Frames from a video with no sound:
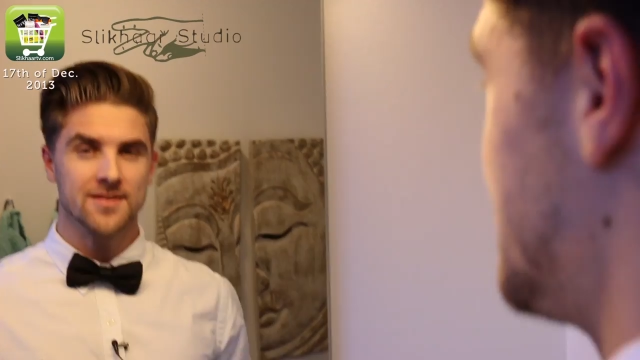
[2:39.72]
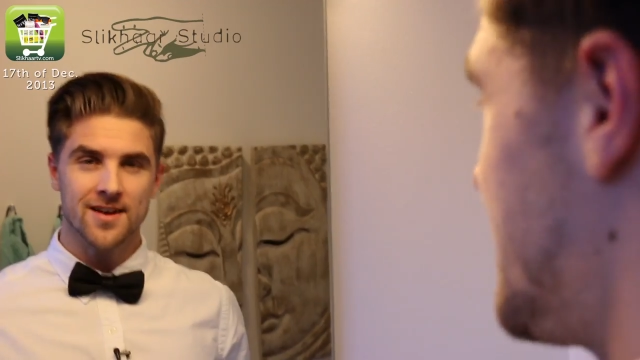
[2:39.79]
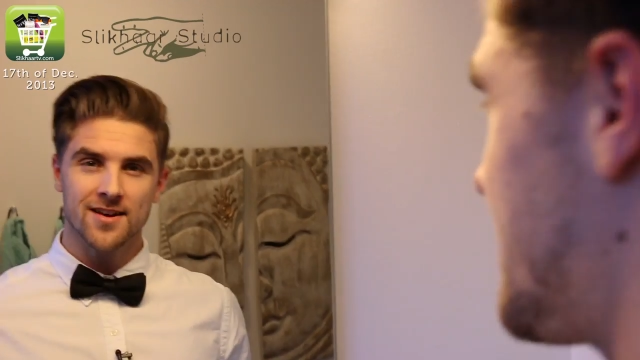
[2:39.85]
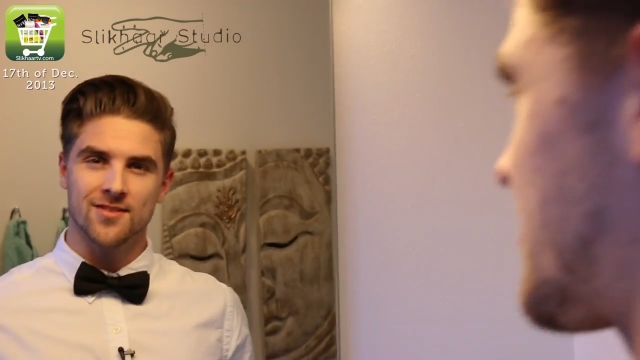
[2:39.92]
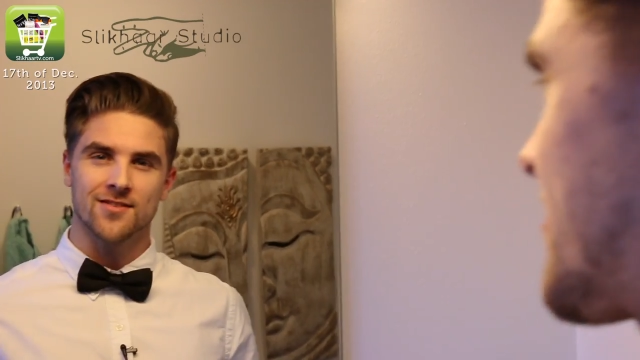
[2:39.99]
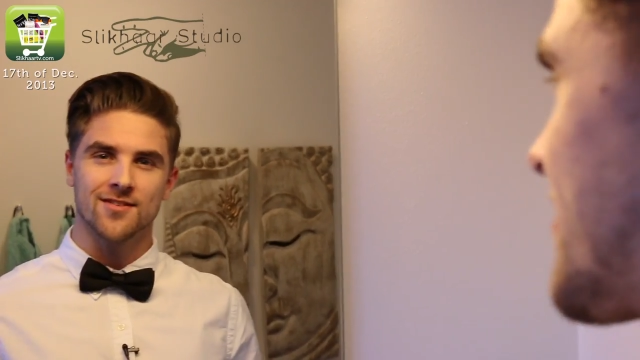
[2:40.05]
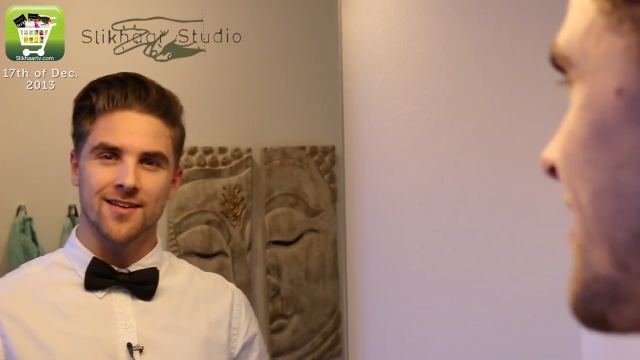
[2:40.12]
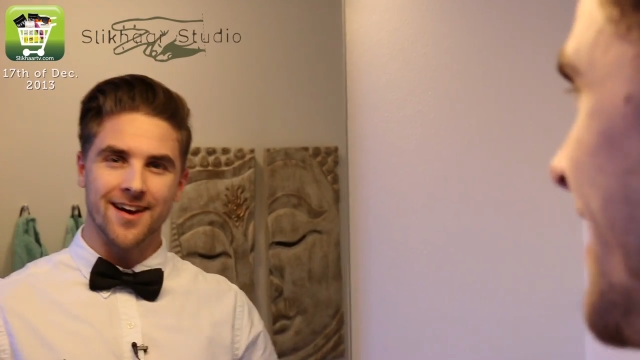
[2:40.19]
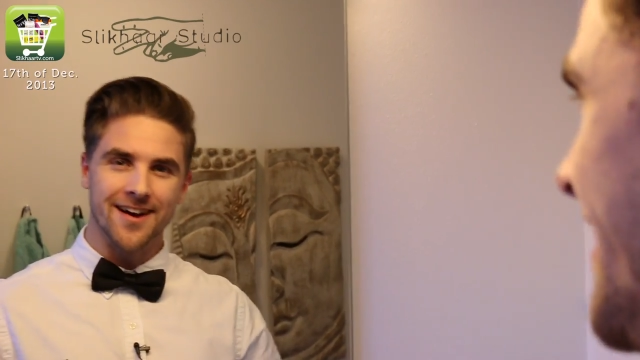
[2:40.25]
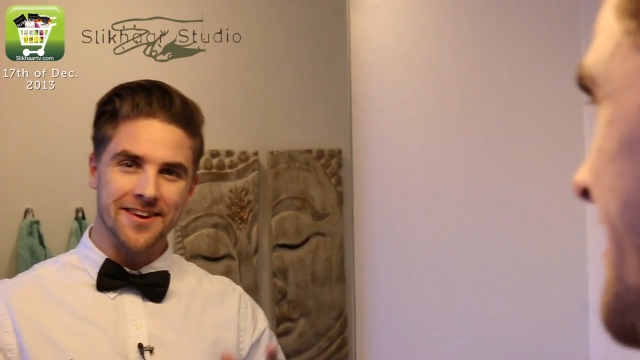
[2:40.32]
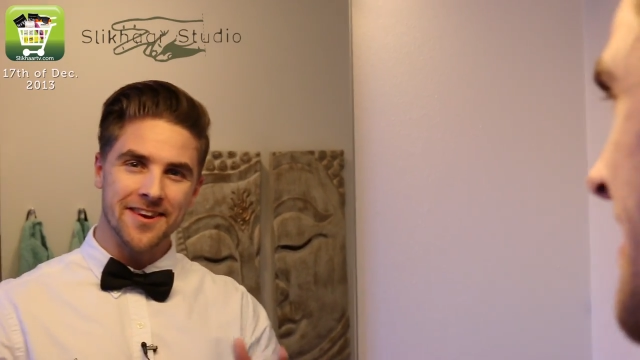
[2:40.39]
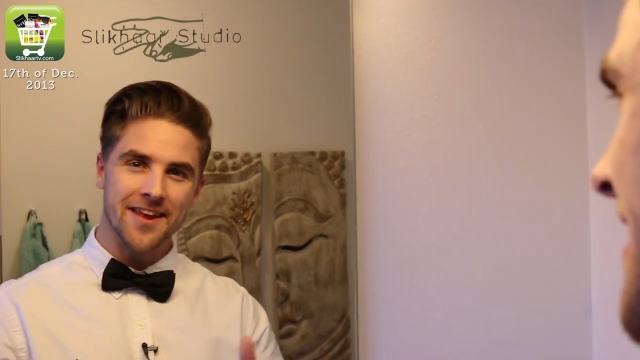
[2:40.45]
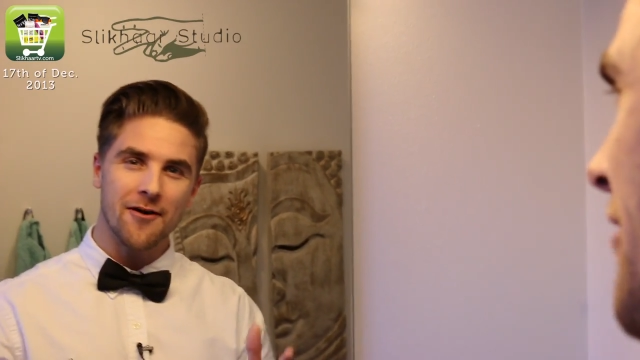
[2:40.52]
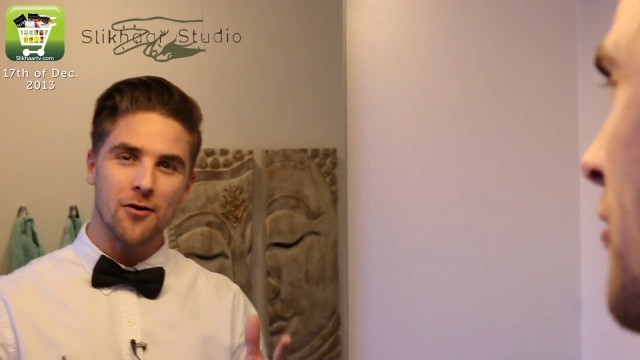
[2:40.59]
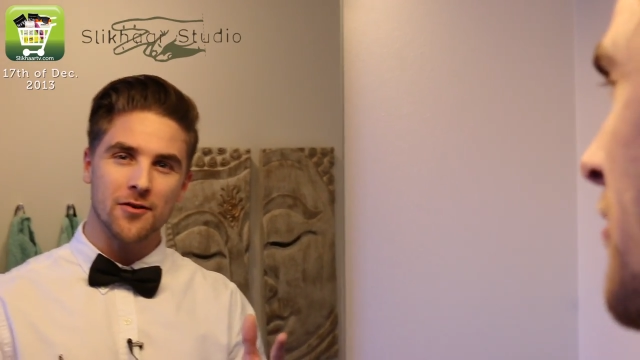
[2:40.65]
Yes,
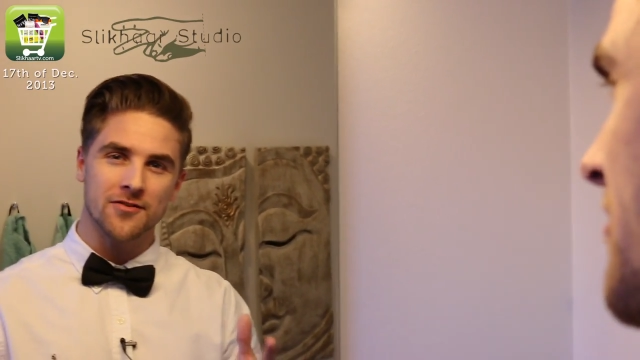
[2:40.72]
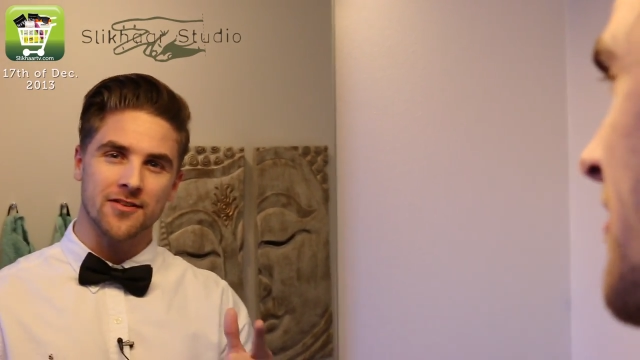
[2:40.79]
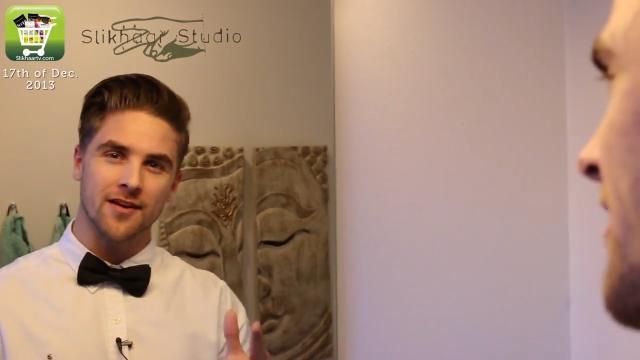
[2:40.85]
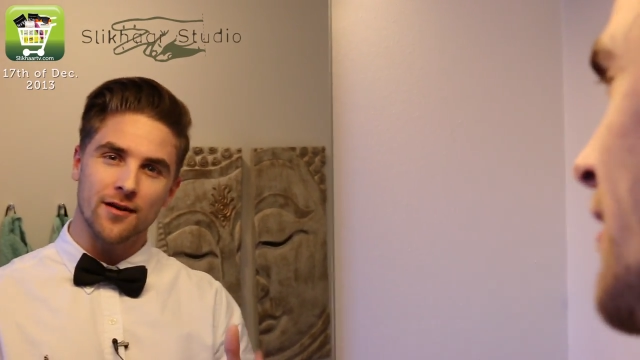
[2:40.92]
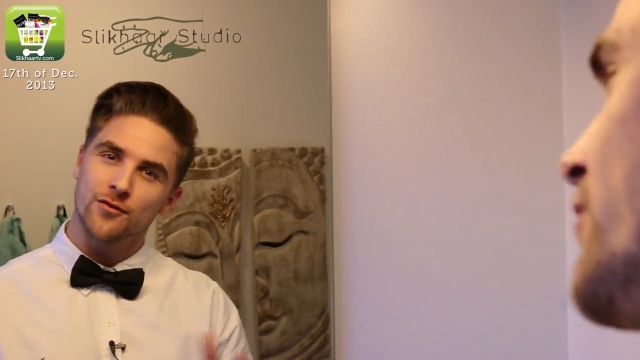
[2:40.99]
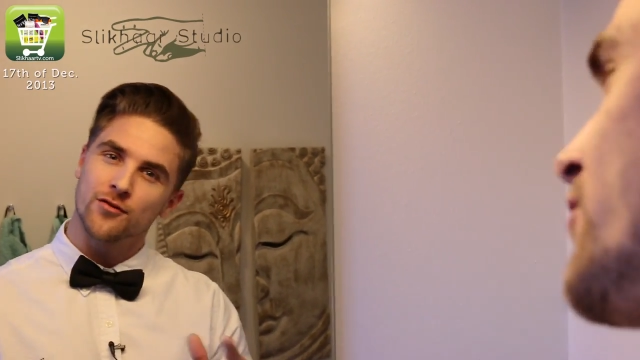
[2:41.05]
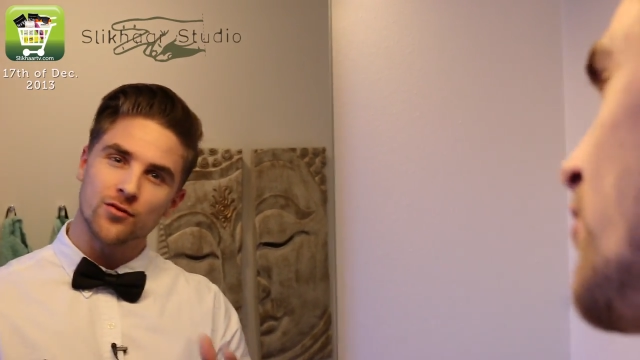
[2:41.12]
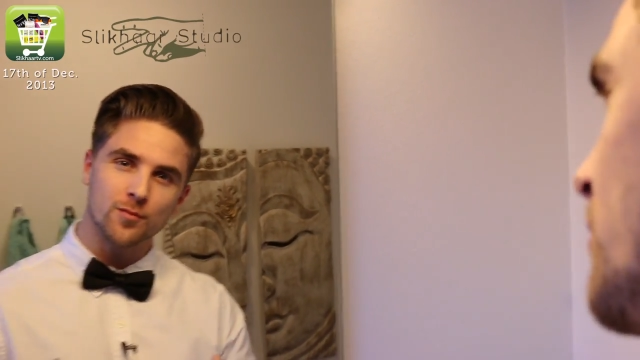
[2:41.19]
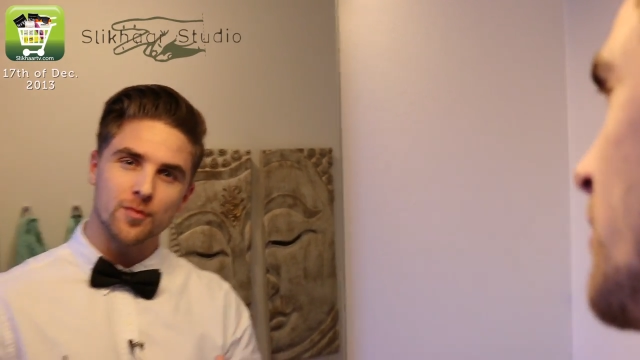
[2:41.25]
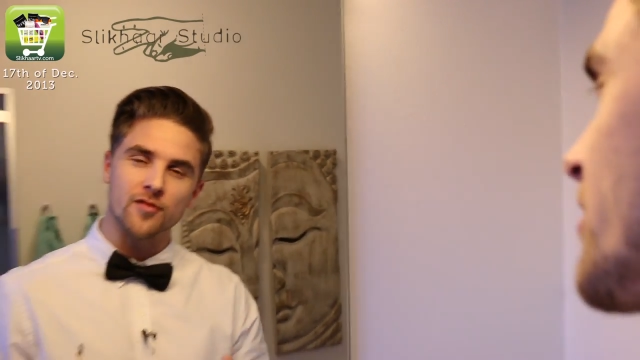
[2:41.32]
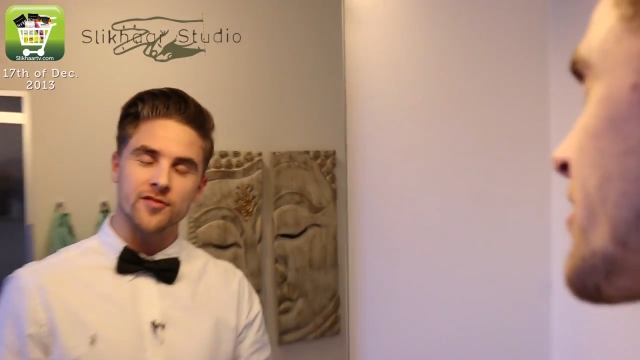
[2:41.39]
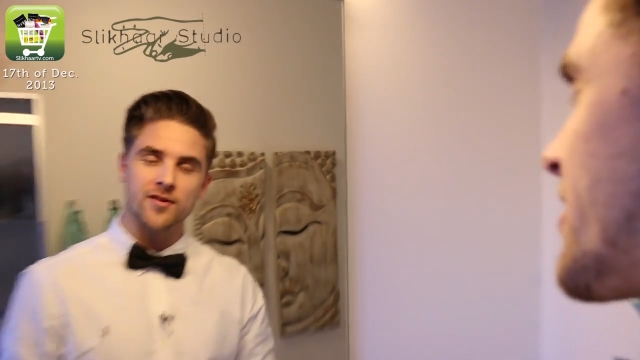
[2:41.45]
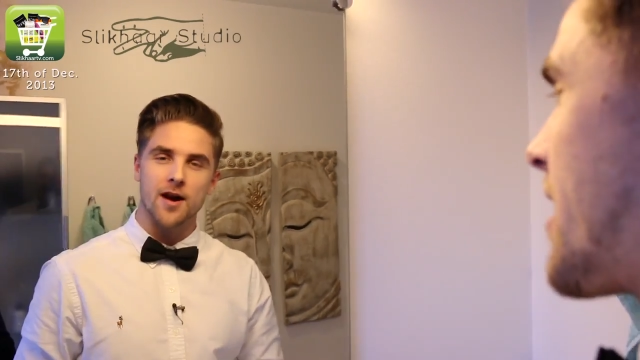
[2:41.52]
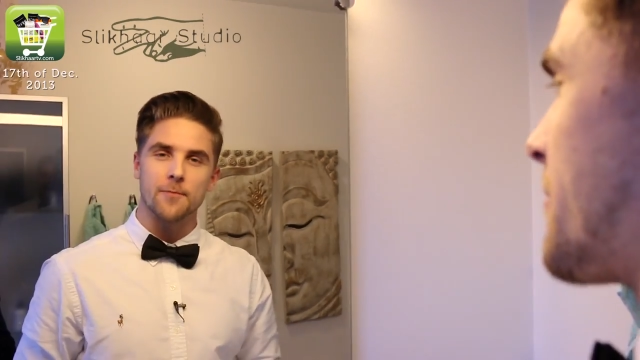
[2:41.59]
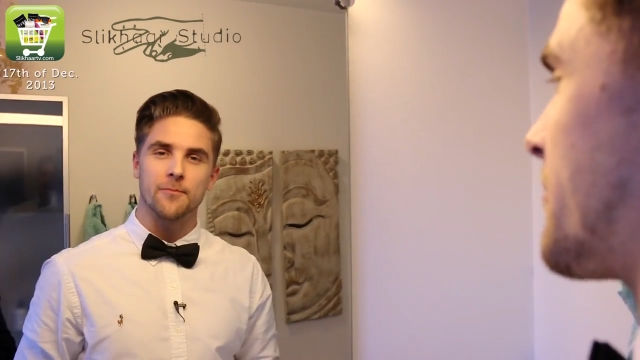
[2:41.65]
and now I stay super
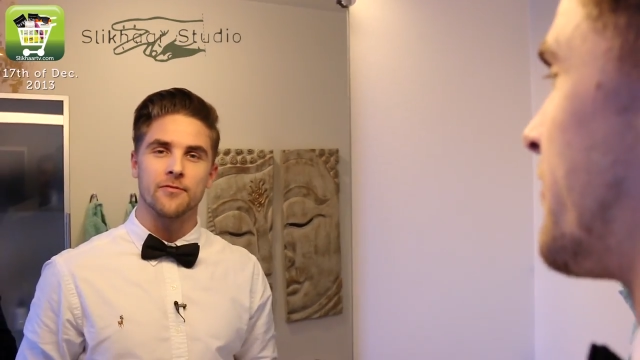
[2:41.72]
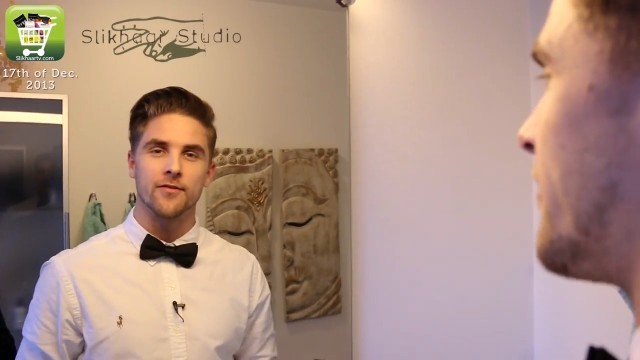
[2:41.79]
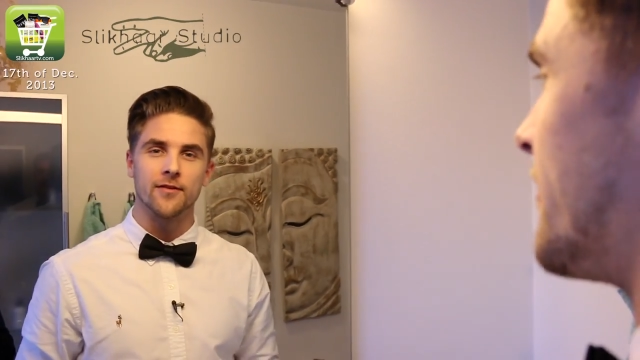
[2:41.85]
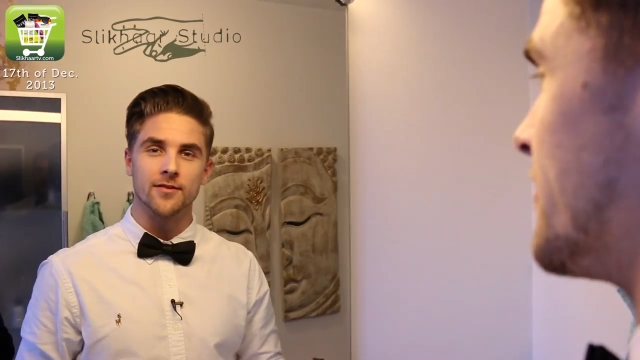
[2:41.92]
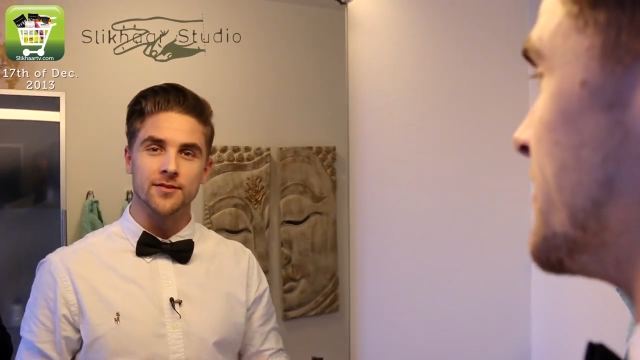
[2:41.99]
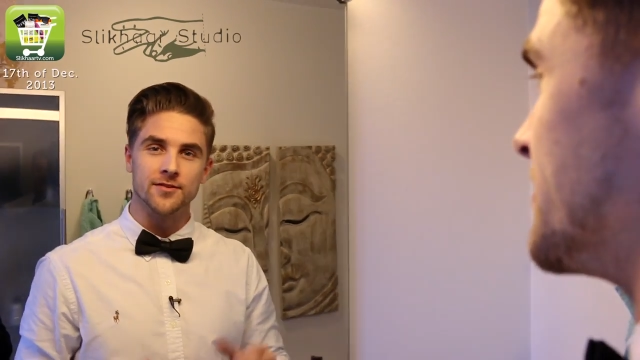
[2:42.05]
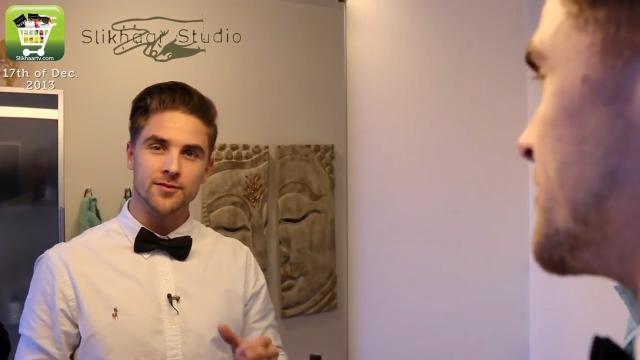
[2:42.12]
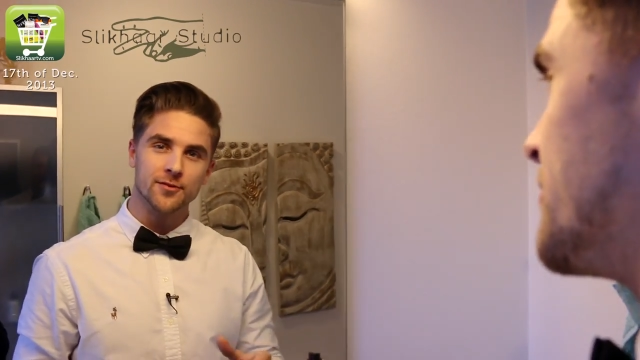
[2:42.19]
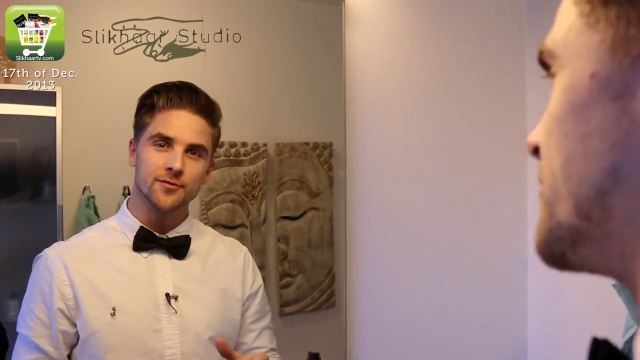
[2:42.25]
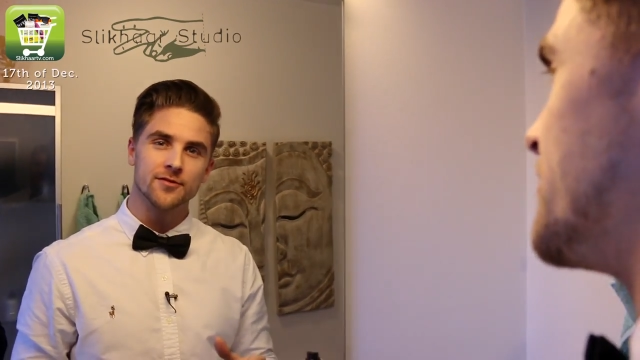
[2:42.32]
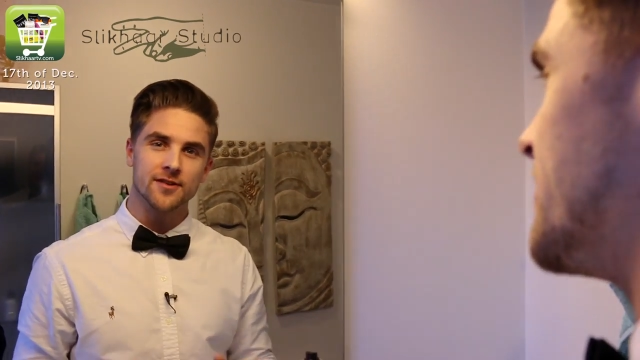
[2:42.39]
sharp for the New